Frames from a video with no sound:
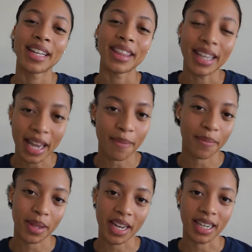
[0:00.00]
the game
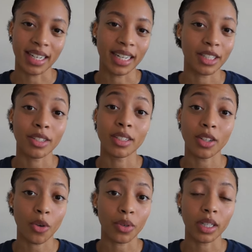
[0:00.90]
plan. It's
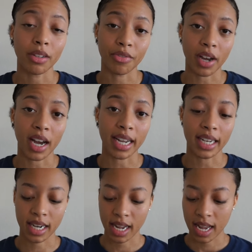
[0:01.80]
totally fine.